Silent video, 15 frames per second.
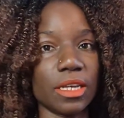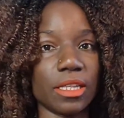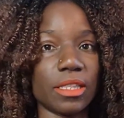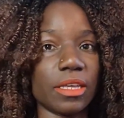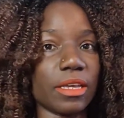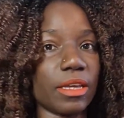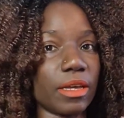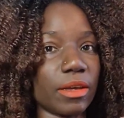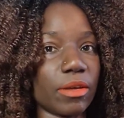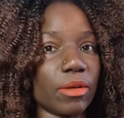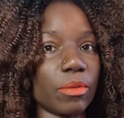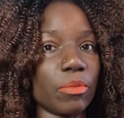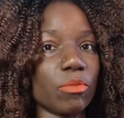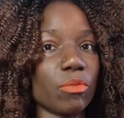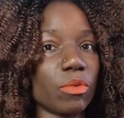
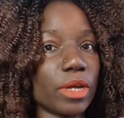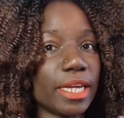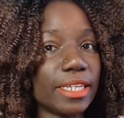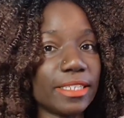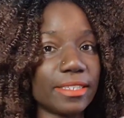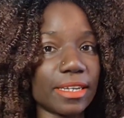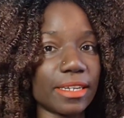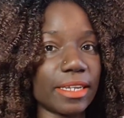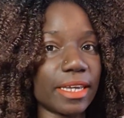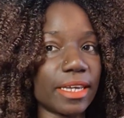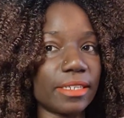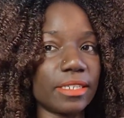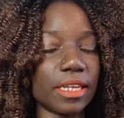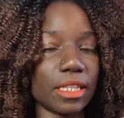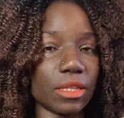the
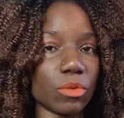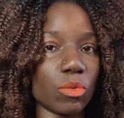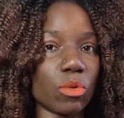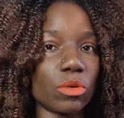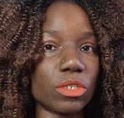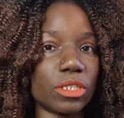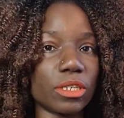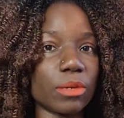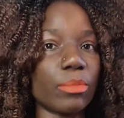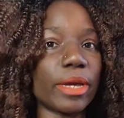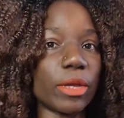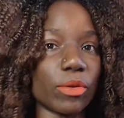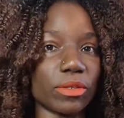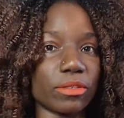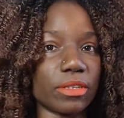internet, and the water by
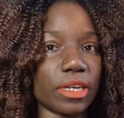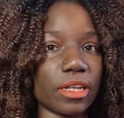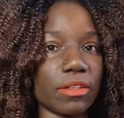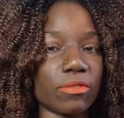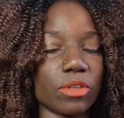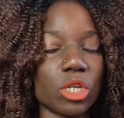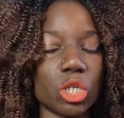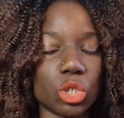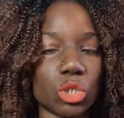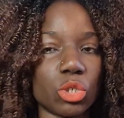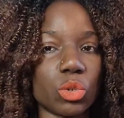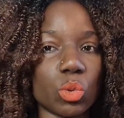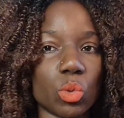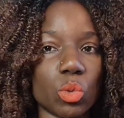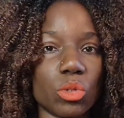yourself.
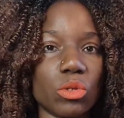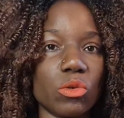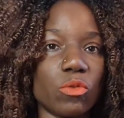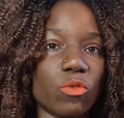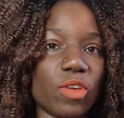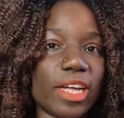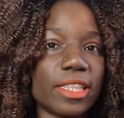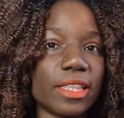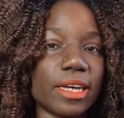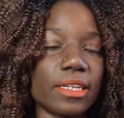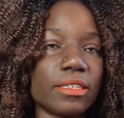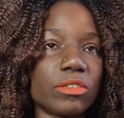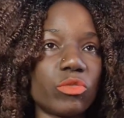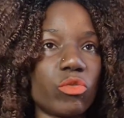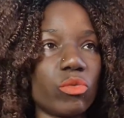So you find
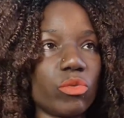that